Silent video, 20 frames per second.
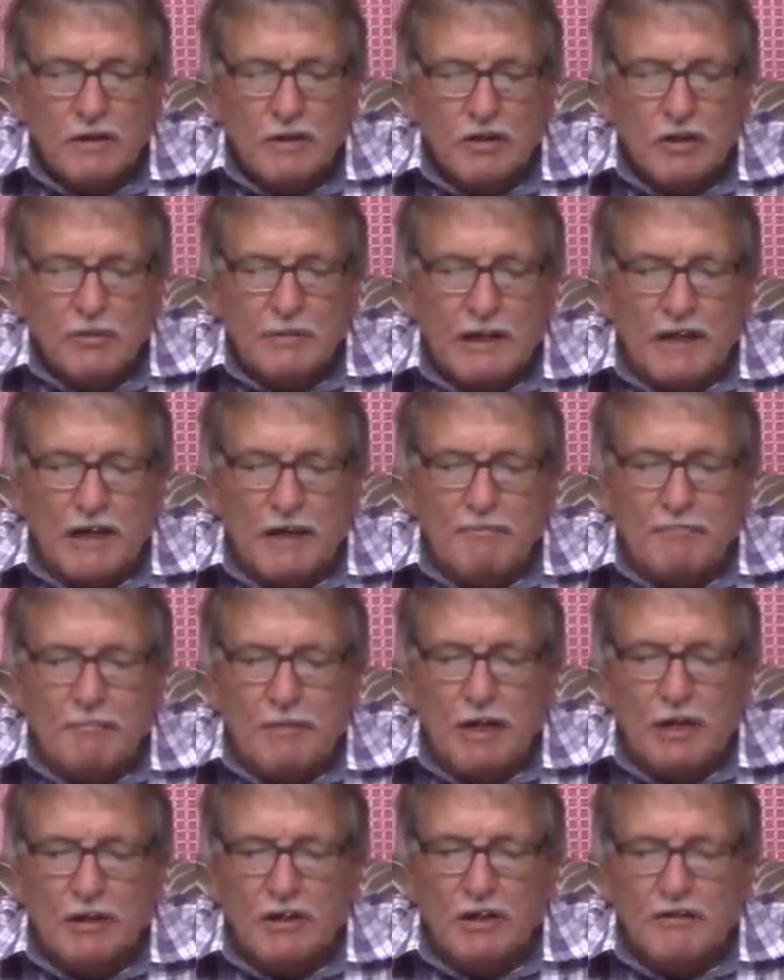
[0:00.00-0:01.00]
To become
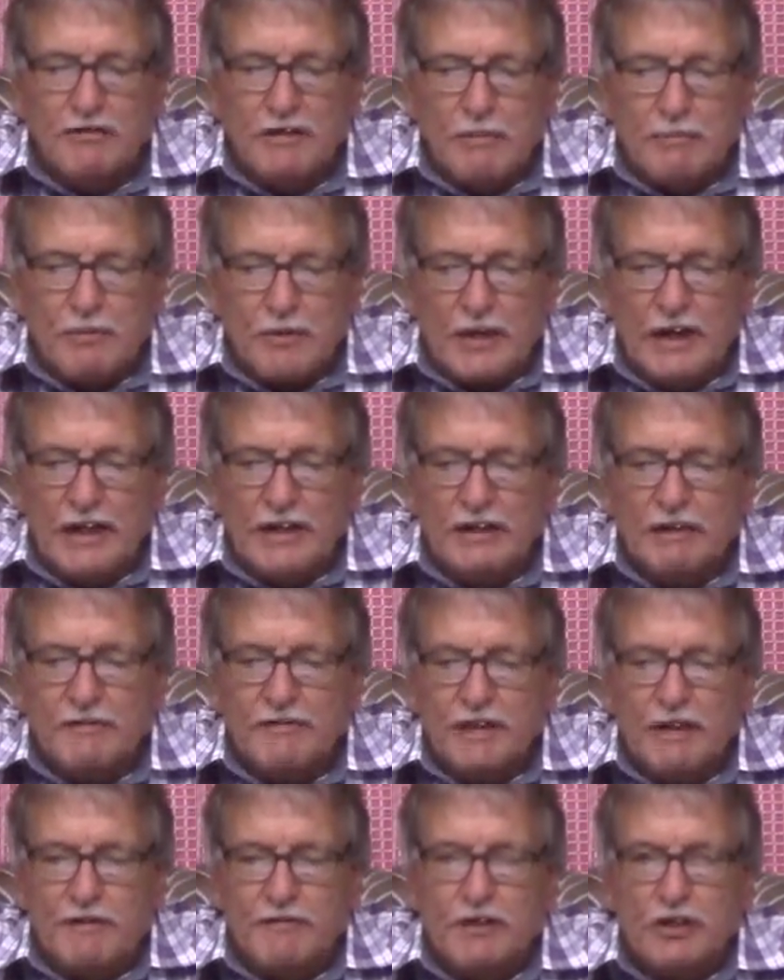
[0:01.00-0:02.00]
part of the bride of
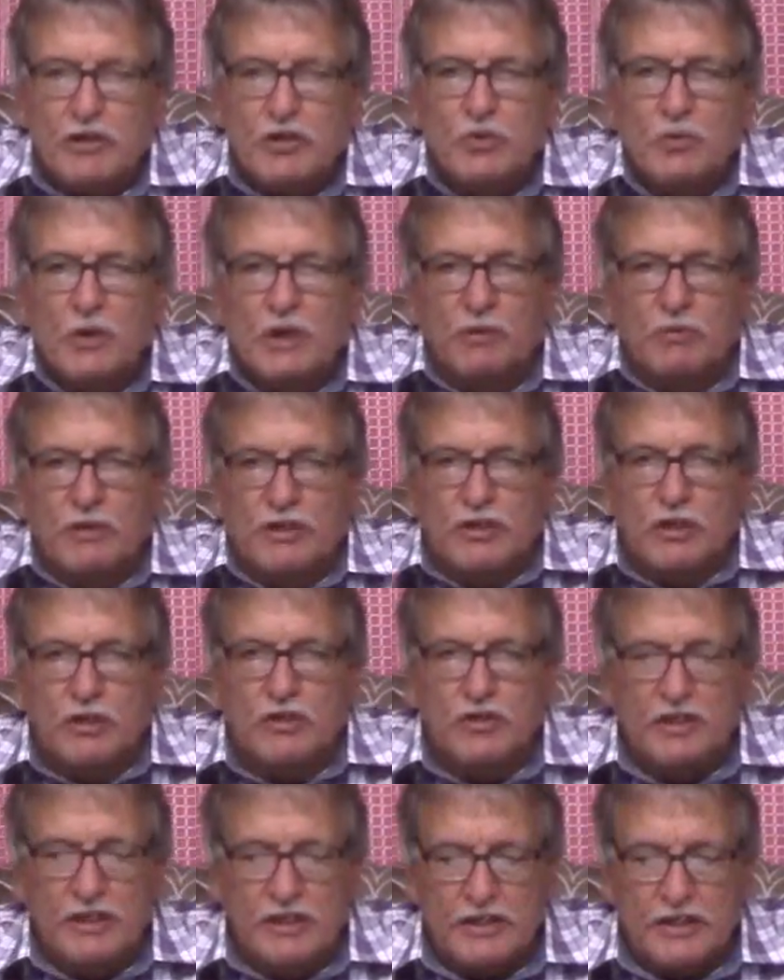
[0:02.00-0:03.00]
Yahshua, which is
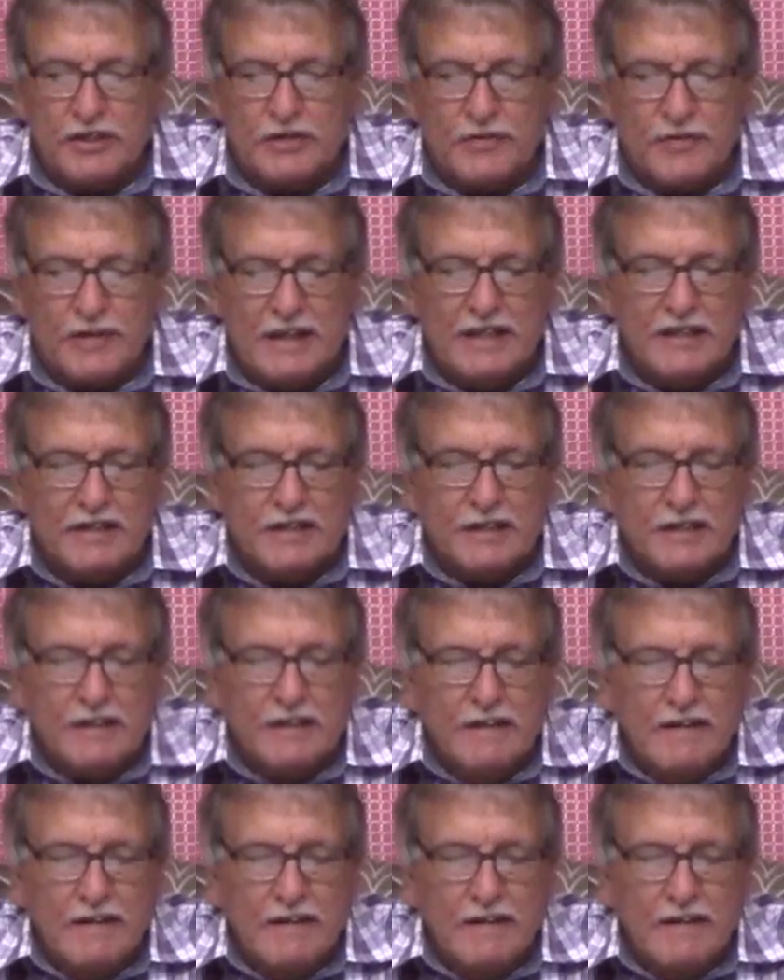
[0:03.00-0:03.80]
Jesus Christ,